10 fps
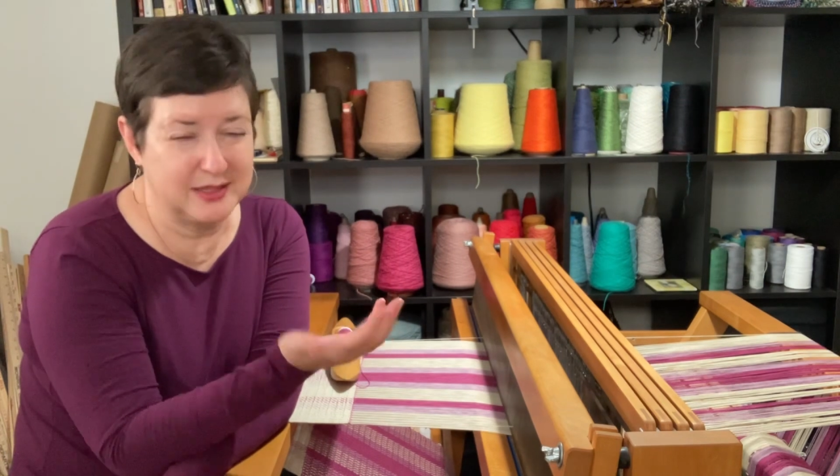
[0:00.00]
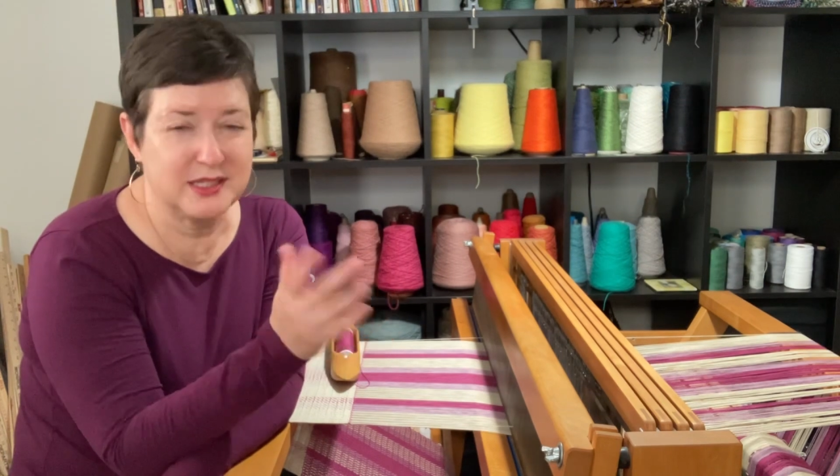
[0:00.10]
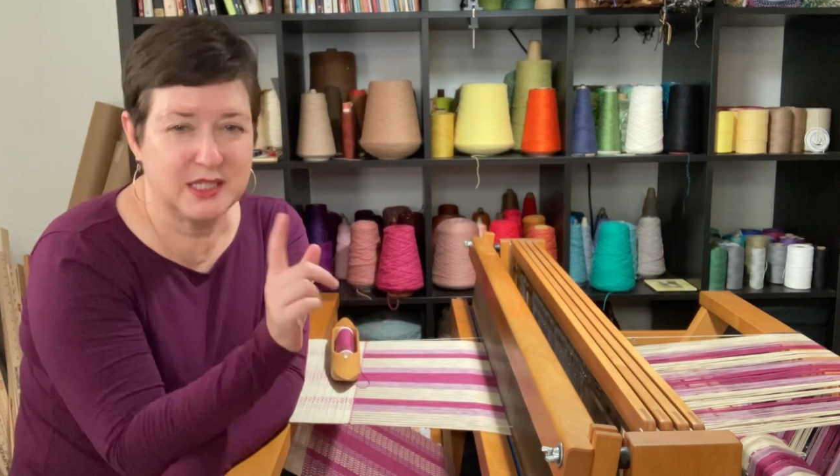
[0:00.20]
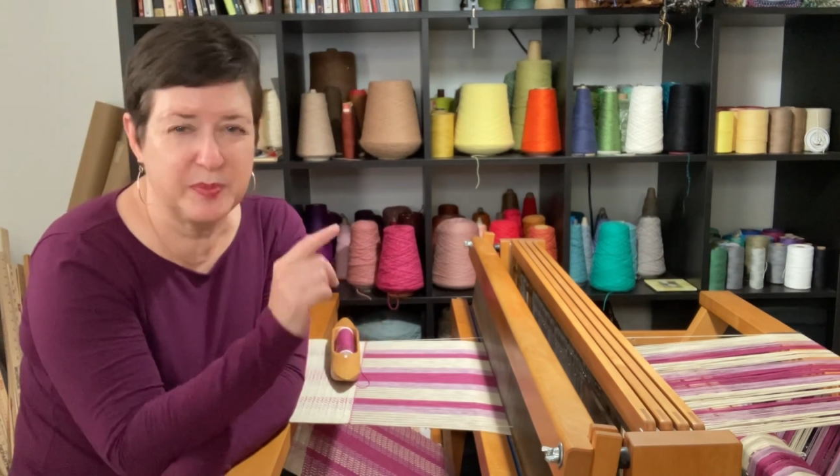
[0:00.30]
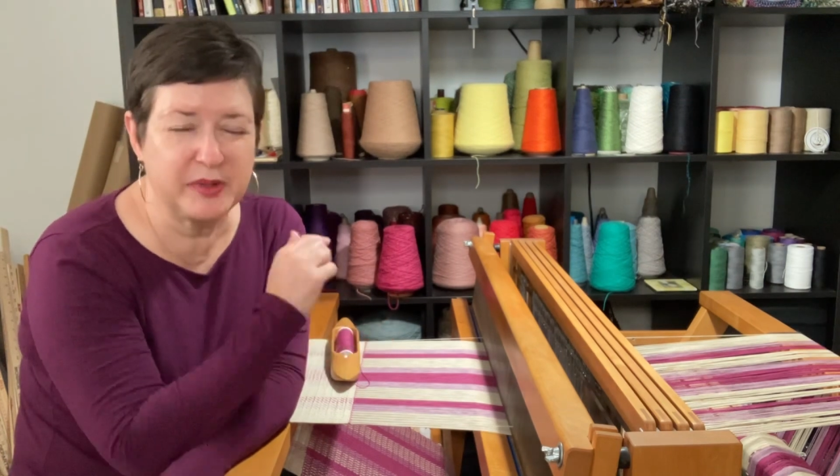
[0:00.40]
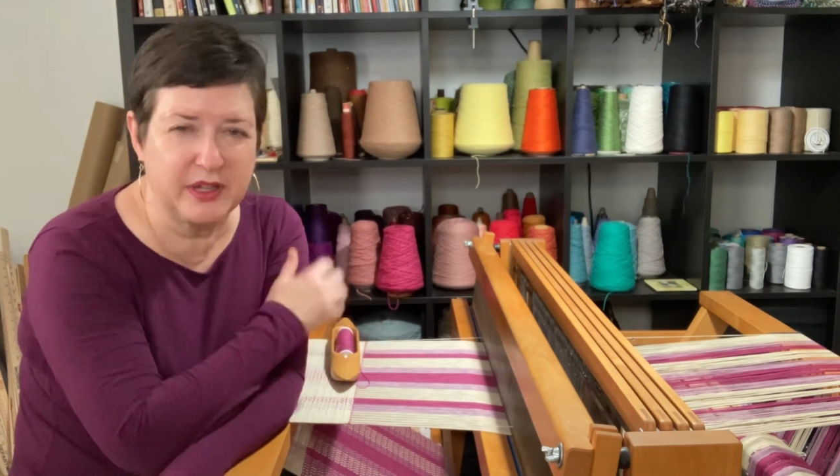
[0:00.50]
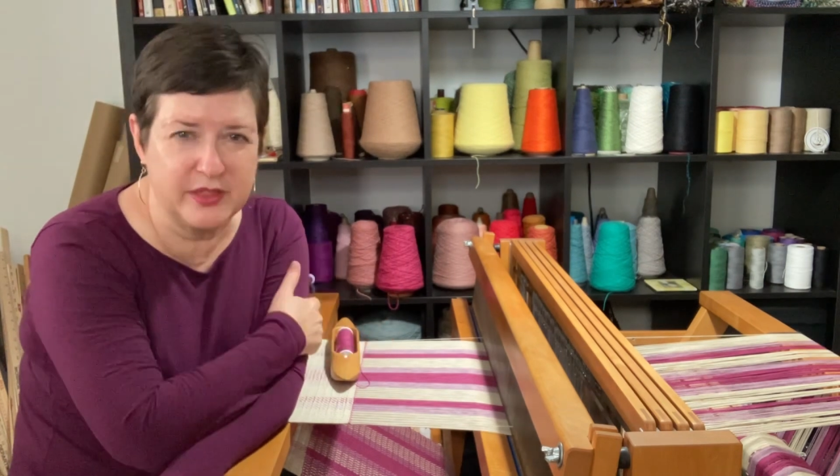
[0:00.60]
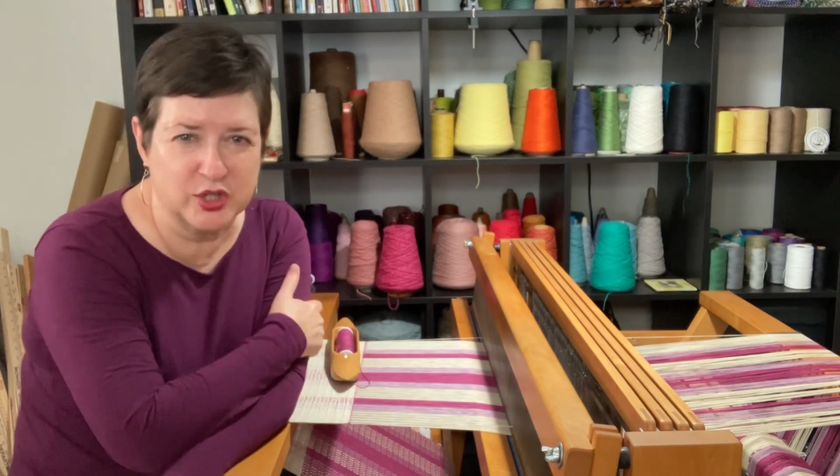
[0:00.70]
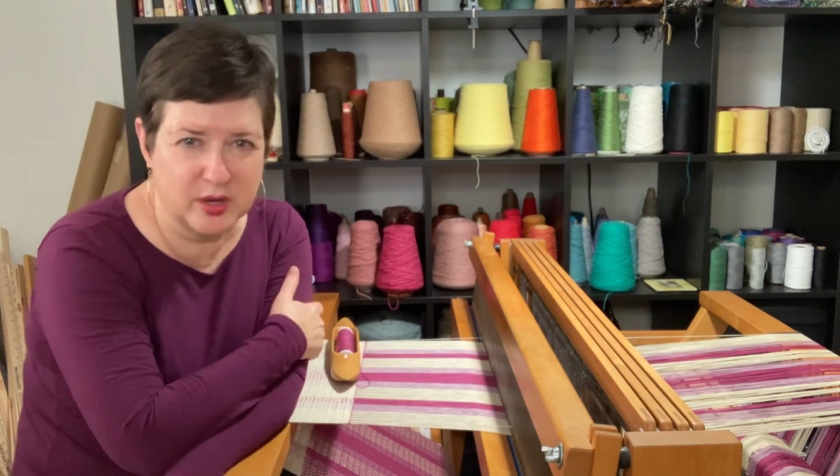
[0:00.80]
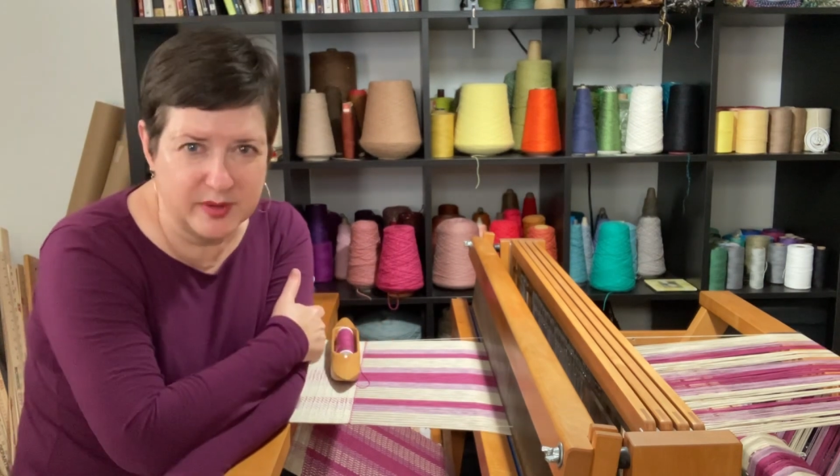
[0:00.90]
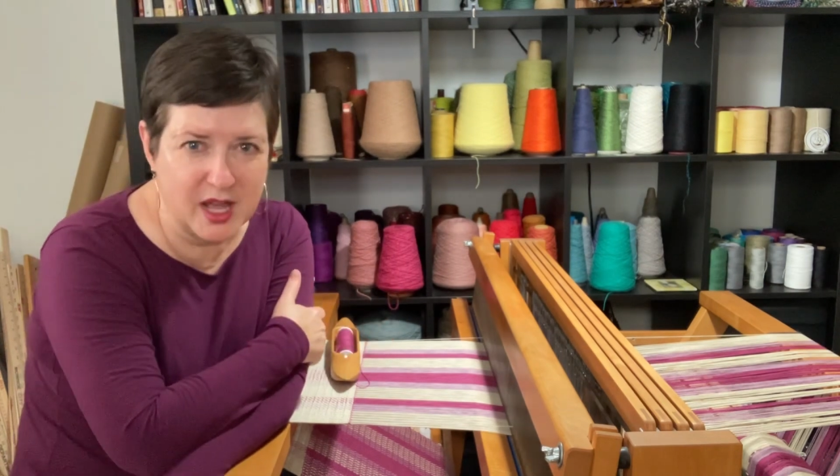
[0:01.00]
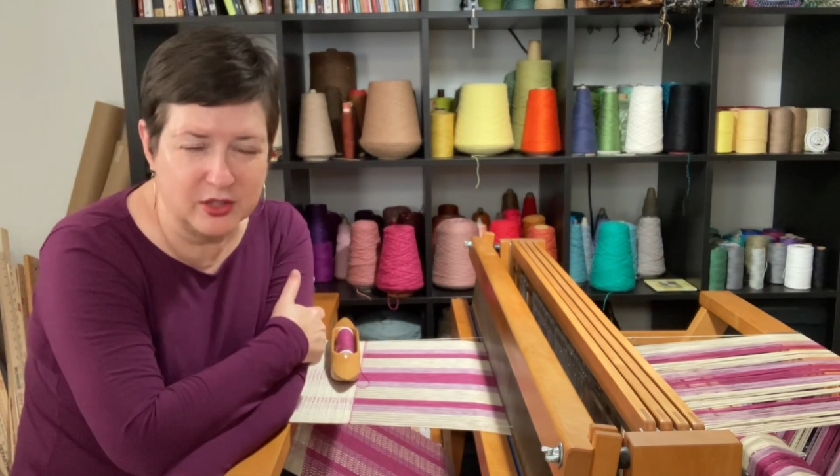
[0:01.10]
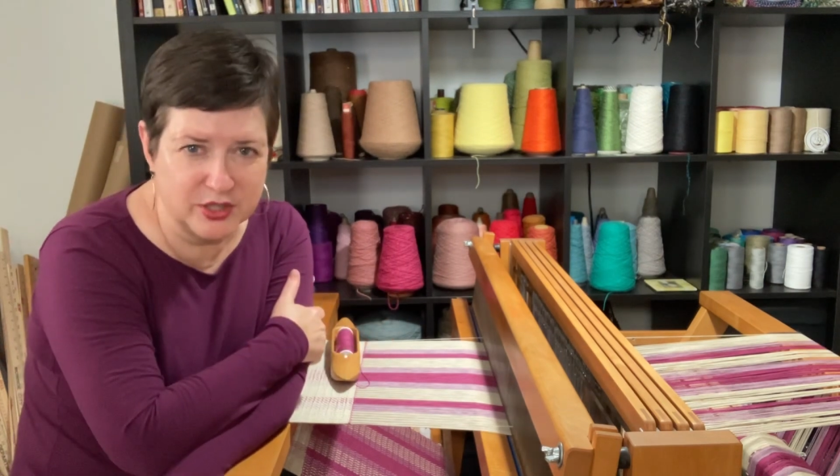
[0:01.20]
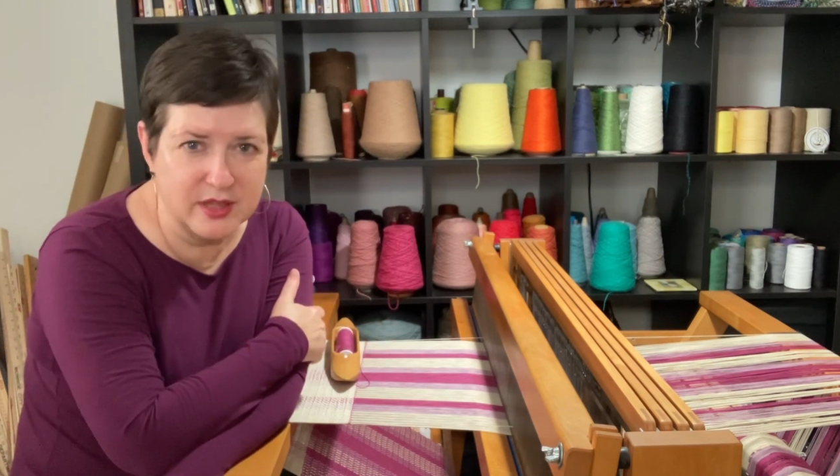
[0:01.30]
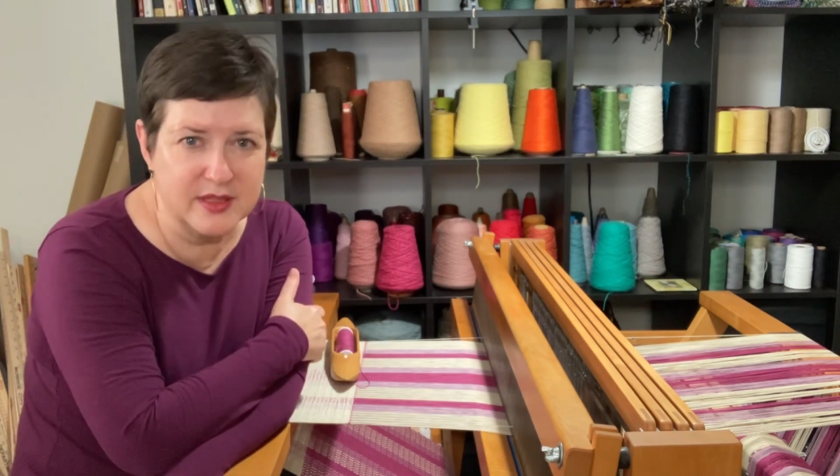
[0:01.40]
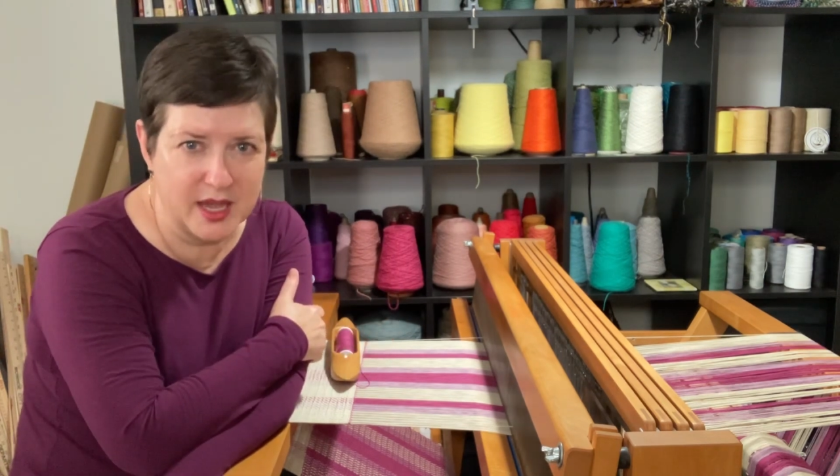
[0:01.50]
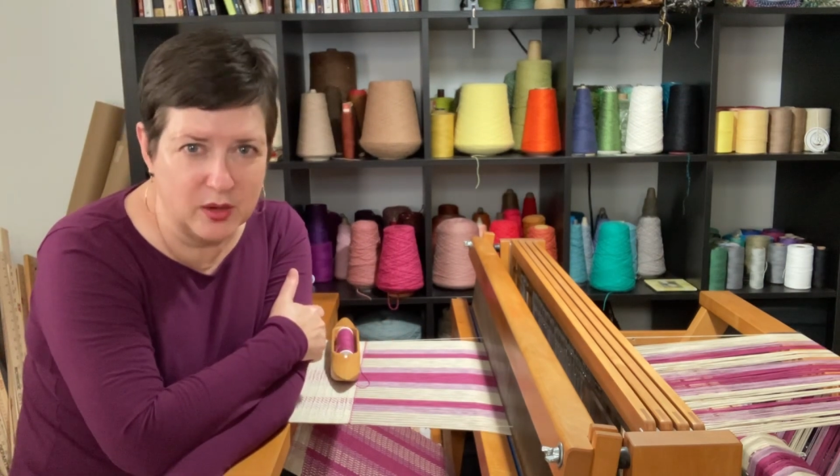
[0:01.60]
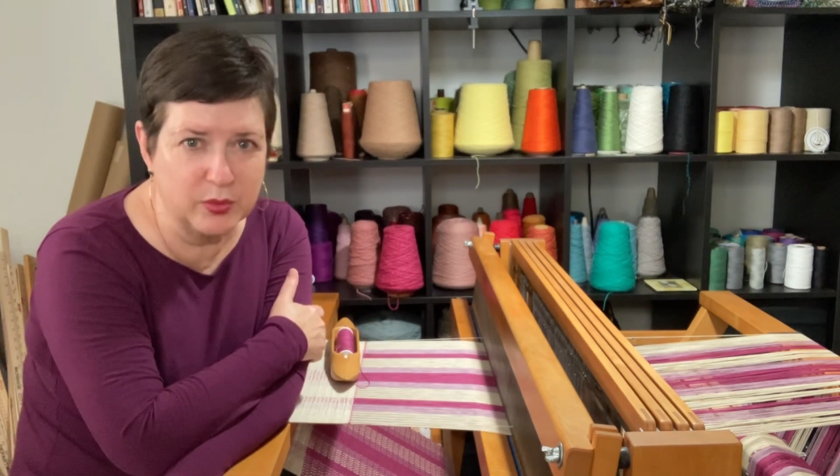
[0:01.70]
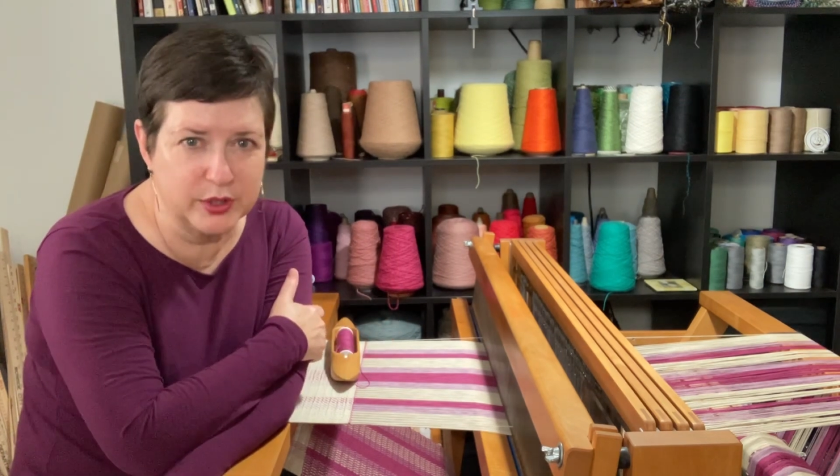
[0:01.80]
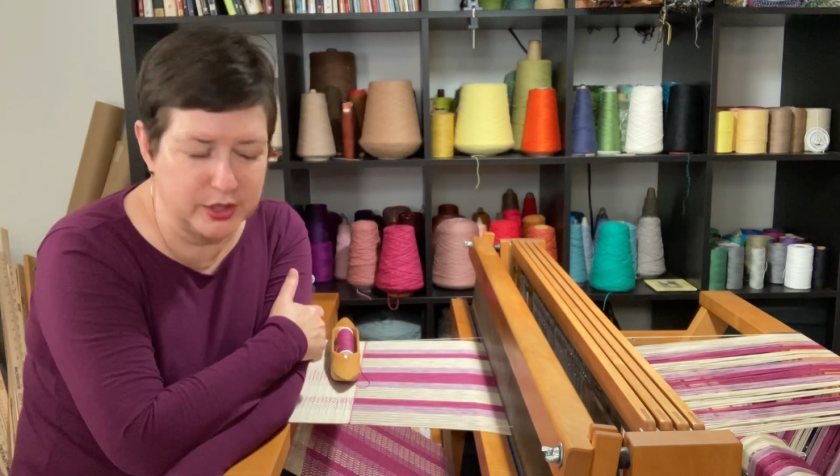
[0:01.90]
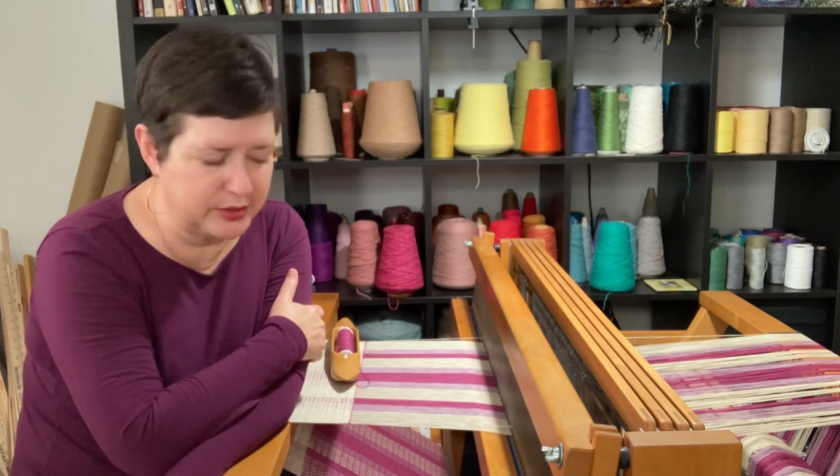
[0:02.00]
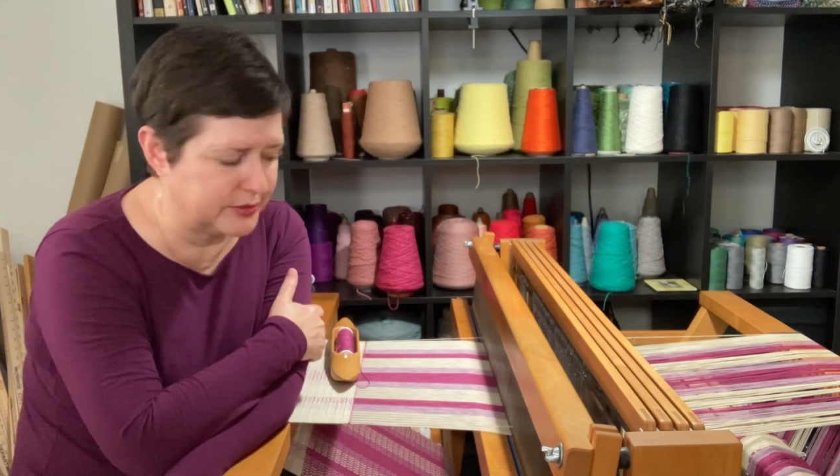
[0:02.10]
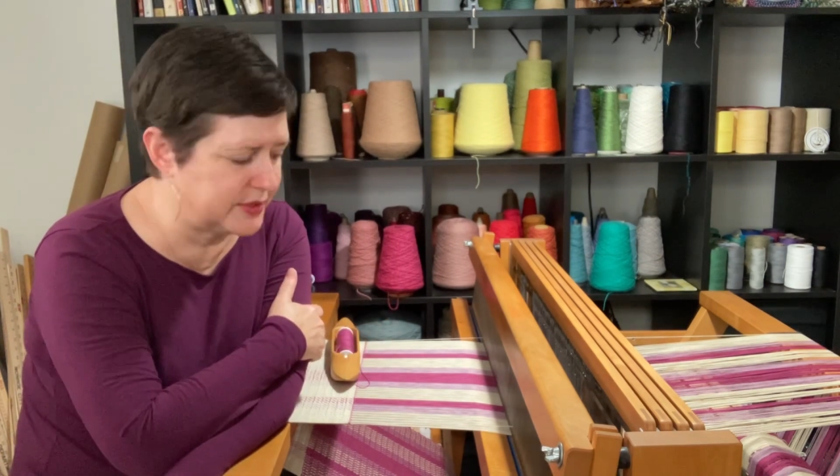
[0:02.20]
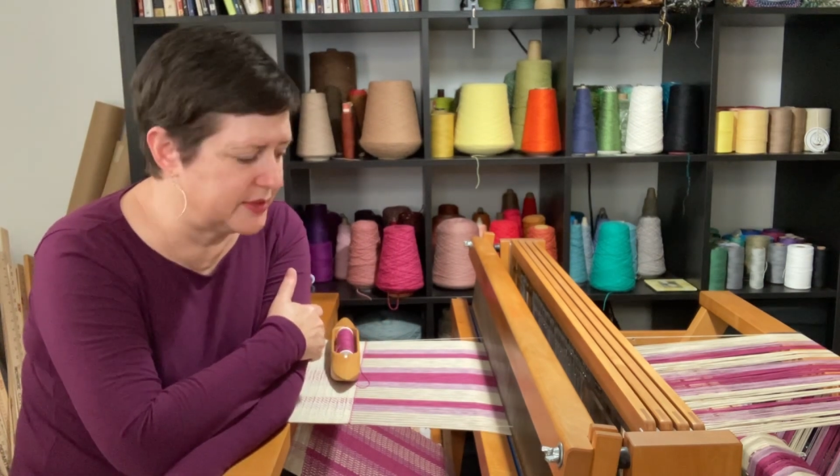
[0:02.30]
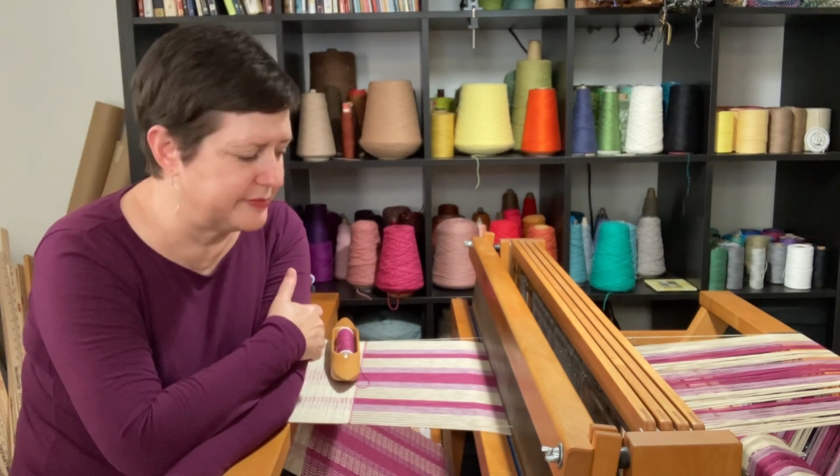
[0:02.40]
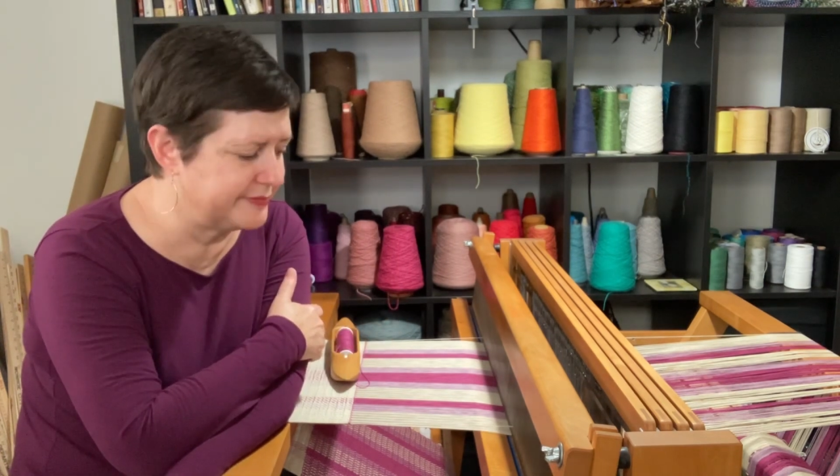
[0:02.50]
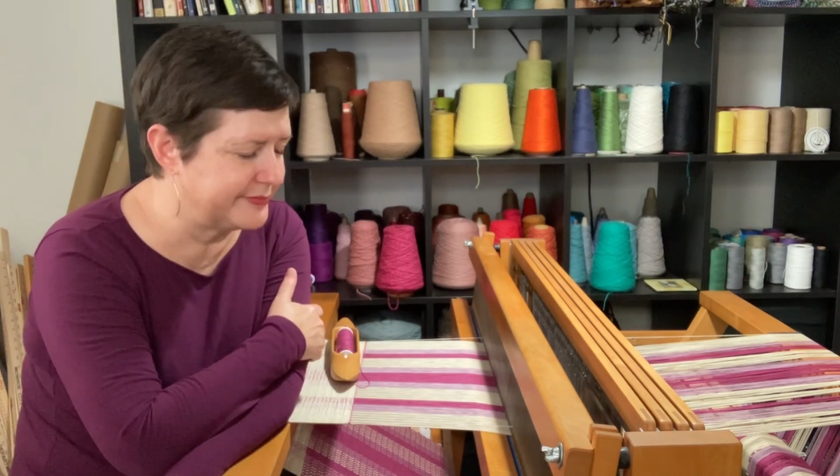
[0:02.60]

is typically the terminology they will use.